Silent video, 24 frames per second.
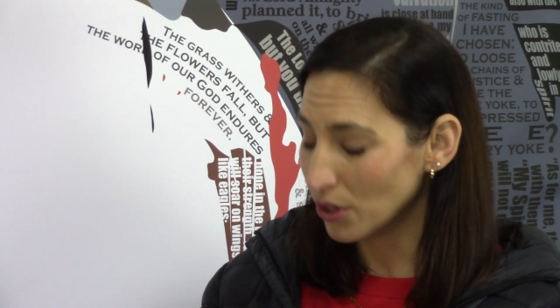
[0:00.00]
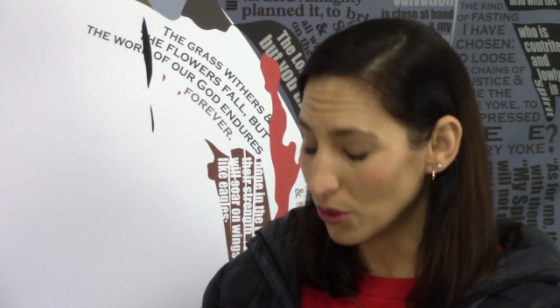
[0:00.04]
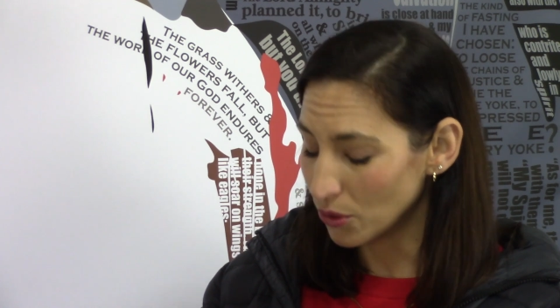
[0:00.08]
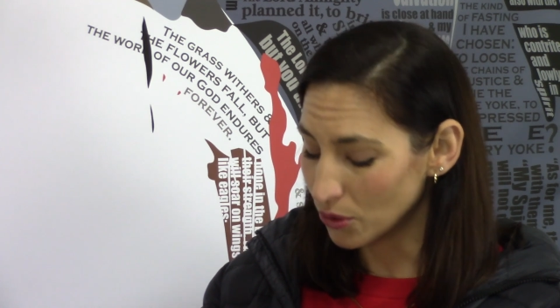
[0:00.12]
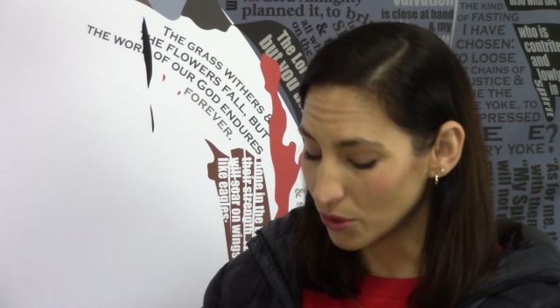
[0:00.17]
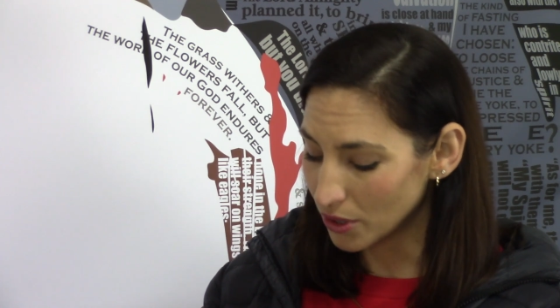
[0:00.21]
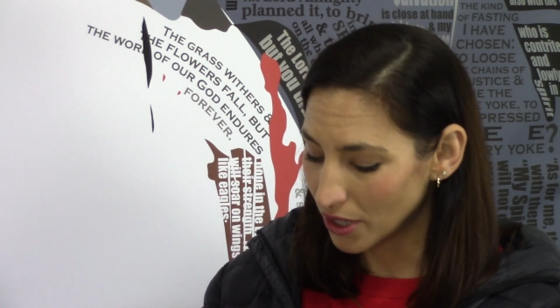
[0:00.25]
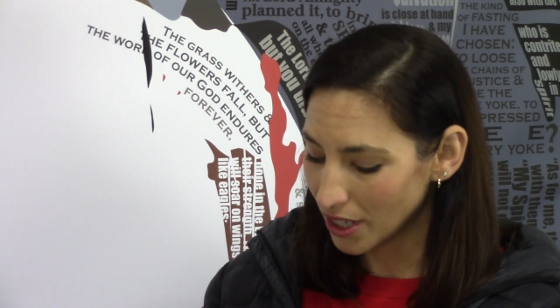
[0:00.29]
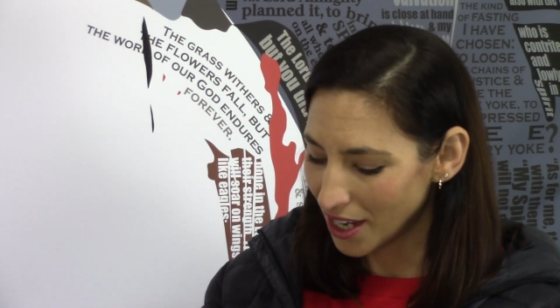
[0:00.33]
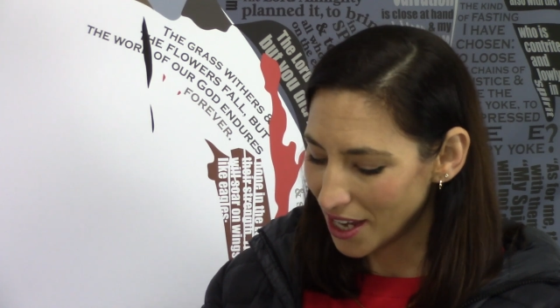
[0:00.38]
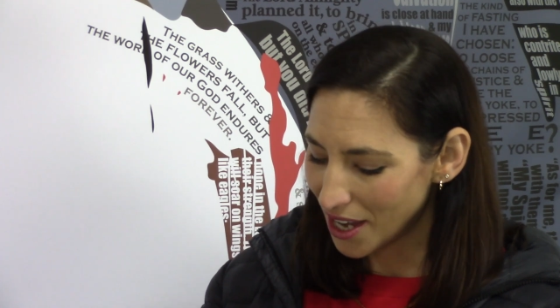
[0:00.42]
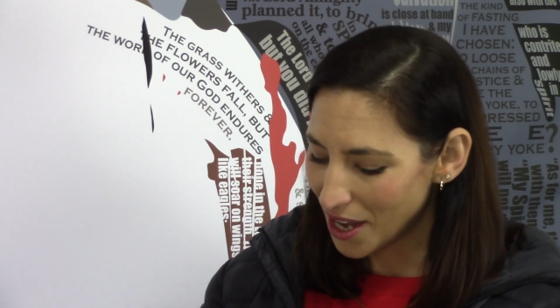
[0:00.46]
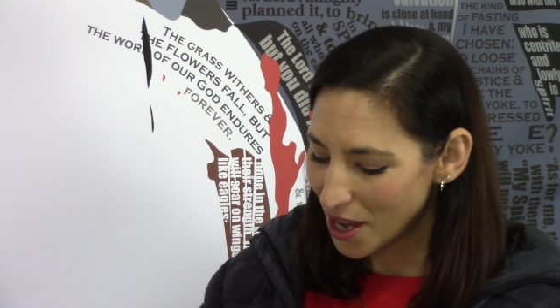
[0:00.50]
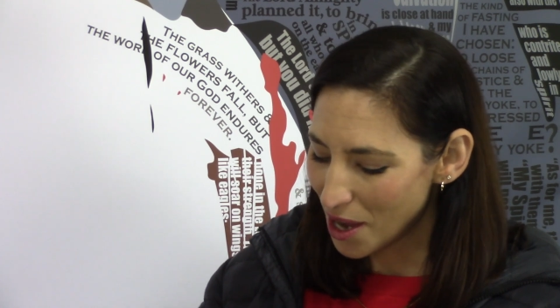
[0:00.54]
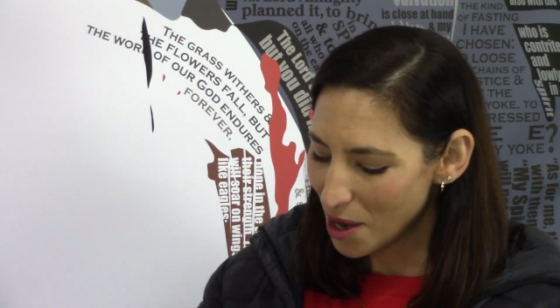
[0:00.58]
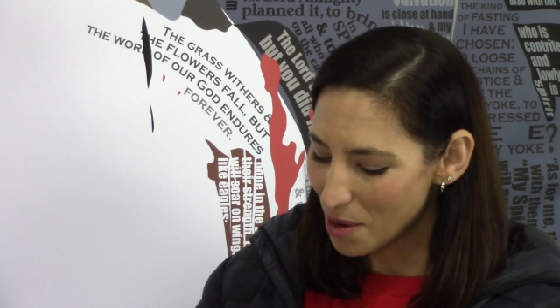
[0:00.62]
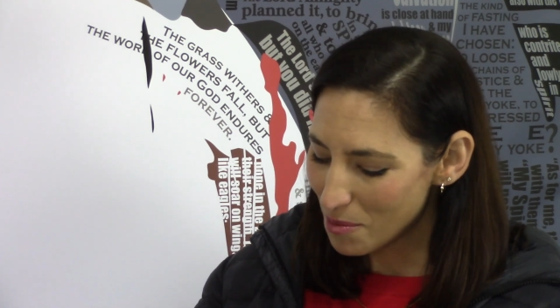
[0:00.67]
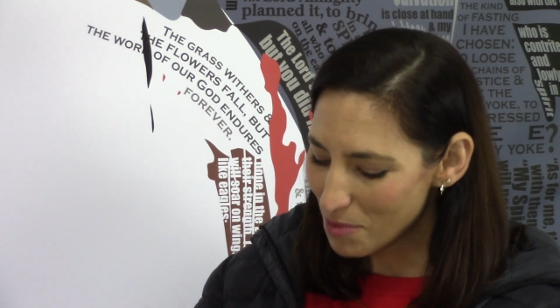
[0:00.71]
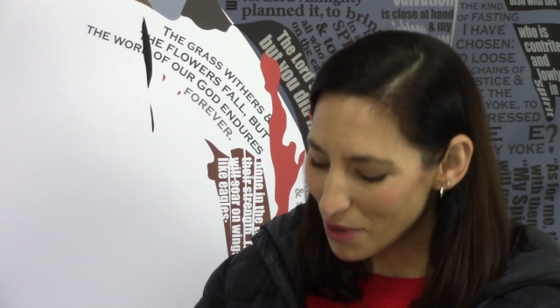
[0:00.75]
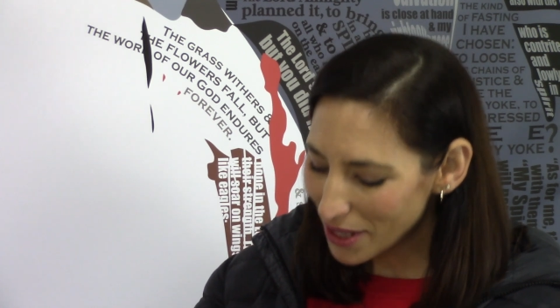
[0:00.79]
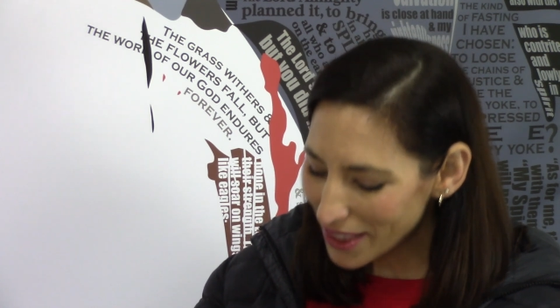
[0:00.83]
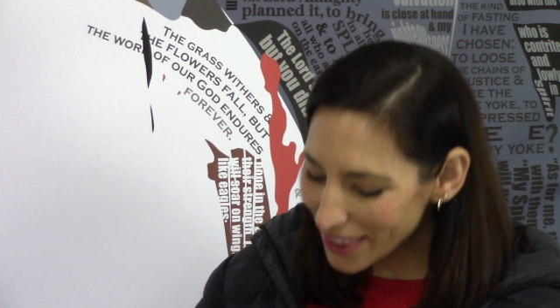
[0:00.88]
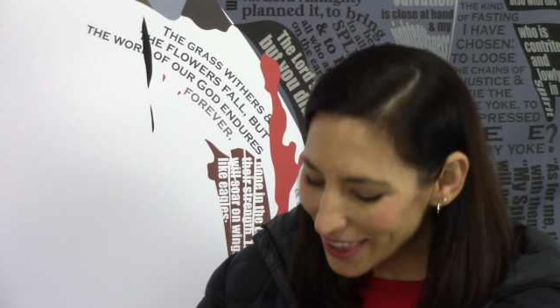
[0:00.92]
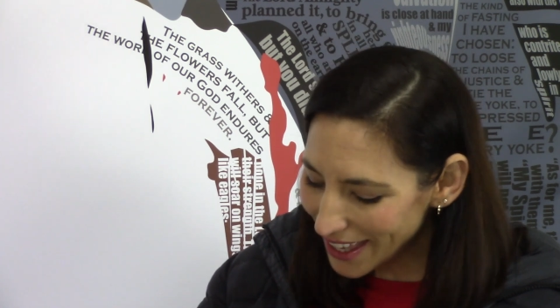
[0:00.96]
the Lord.
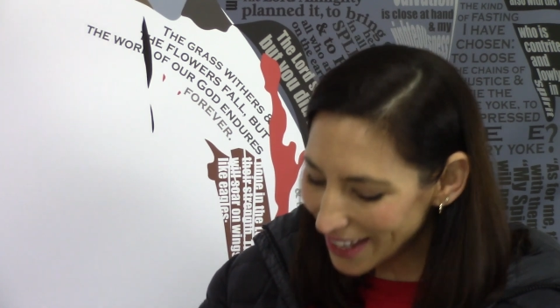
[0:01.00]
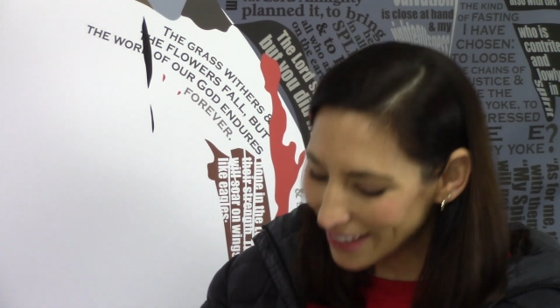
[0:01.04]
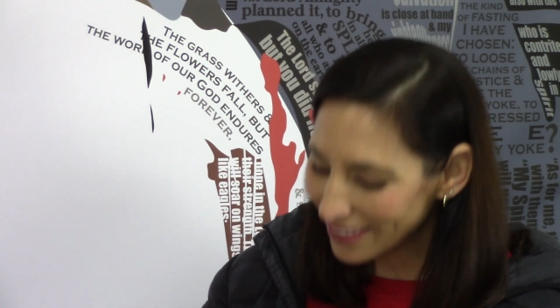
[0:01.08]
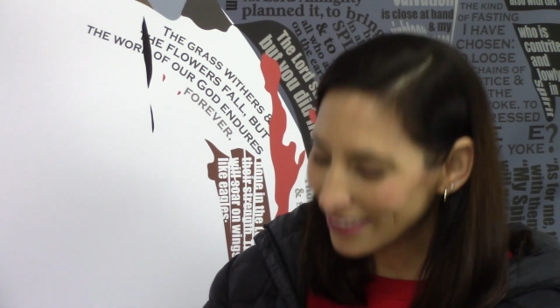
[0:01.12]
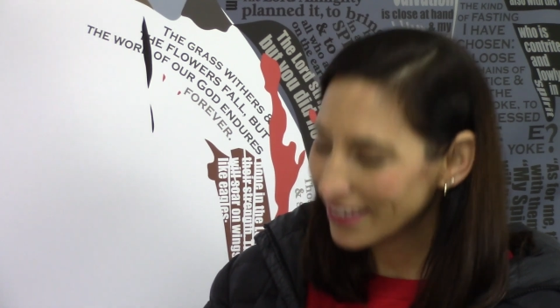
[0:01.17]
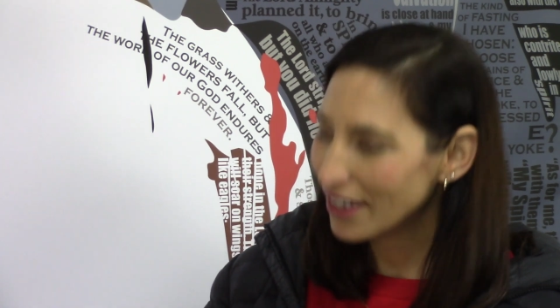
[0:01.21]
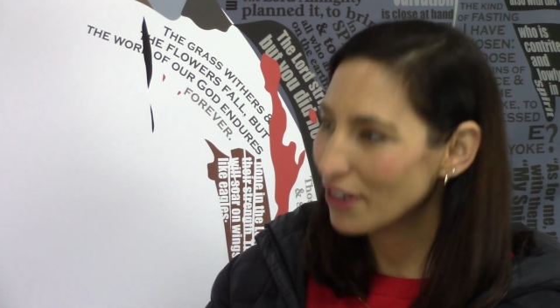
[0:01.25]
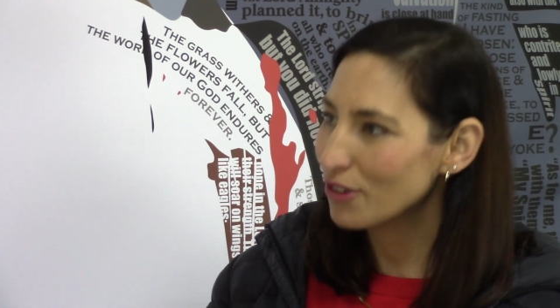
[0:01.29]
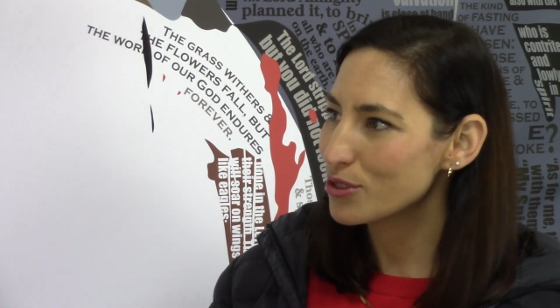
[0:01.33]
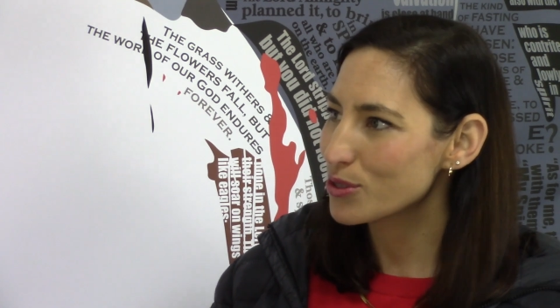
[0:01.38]
But then there